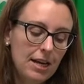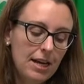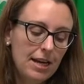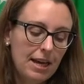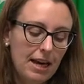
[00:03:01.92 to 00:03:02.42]

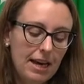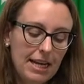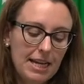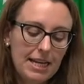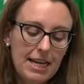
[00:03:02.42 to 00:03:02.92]
and
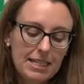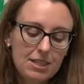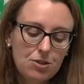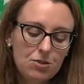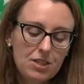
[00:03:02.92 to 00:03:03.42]
it connects, and
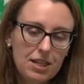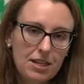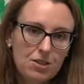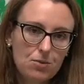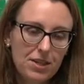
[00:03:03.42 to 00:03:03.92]
you'll see
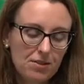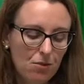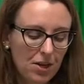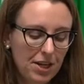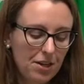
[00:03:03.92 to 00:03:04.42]
it's a
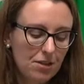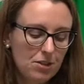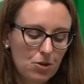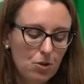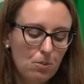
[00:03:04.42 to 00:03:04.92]
reservoir here. So
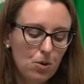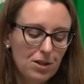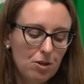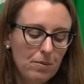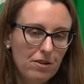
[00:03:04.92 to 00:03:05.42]
you'll pour a
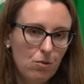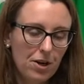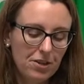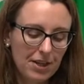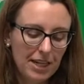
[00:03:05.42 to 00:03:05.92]
little bit of
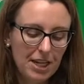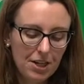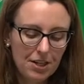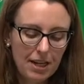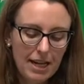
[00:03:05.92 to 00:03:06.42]
water in
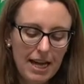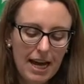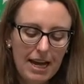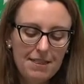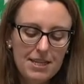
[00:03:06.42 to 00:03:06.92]
here,
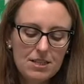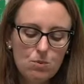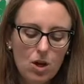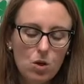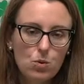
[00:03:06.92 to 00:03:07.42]
and this will
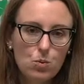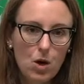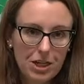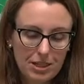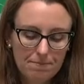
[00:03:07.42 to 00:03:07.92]
hold
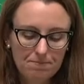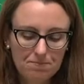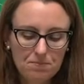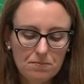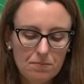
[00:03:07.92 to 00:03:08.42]
water.
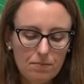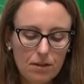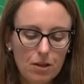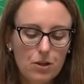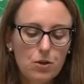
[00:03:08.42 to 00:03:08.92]

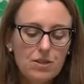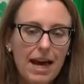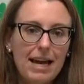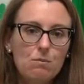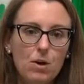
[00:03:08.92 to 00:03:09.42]
You'll
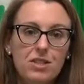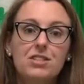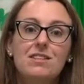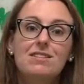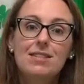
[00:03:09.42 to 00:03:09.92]
add water to
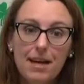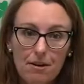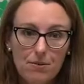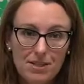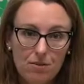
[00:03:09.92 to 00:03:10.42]
the second
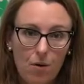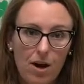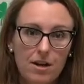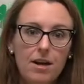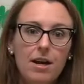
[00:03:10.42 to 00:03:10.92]

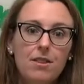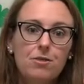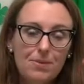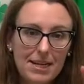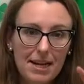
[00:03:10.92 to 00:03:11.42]
reservoir
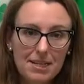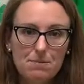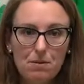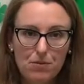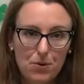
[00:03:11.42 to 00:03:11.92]
3 days
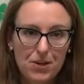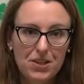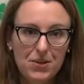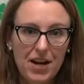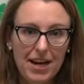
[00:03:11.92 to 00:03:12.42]
before
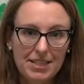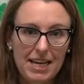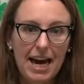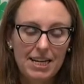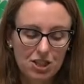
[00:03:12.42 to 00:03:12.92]
your eggs
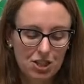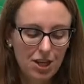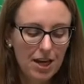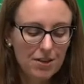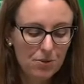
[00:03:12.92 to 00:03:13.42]
hatch.
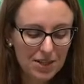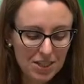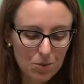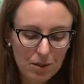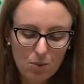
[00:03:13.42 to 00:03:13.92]
The
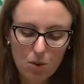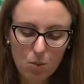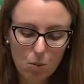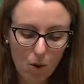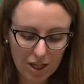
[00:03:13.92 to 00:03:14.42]
reason we want
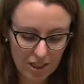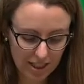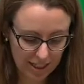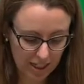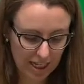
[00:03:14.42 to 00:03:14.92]
water
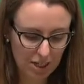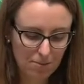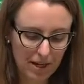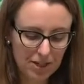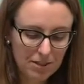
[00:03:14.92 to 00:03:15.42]
in our
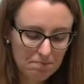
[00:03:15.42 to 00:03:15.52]
incubator